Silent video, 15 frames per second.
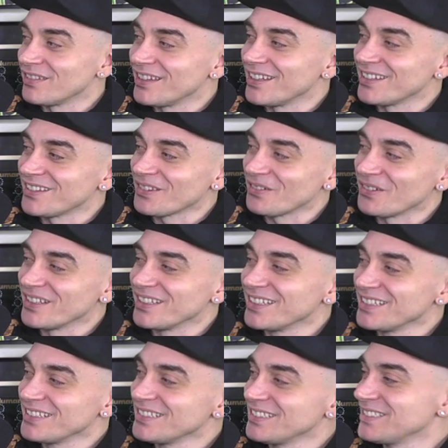Yeah, yeah, yeah,
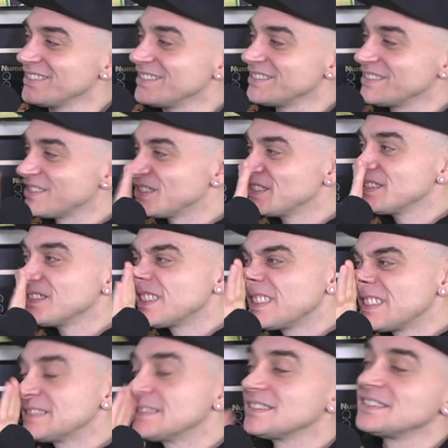yeah. You get that part, and
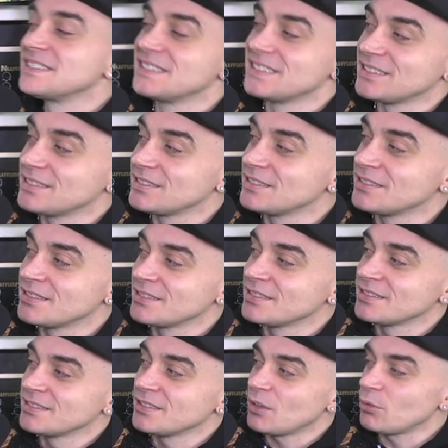then they're like, "Oh, okay,
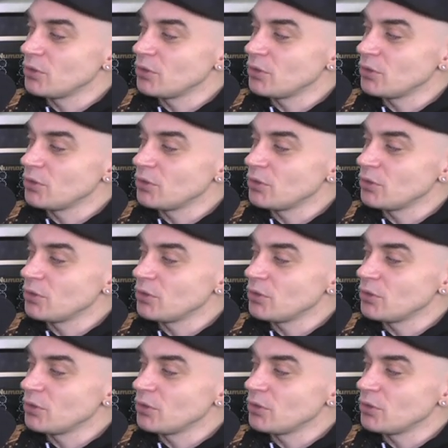okay."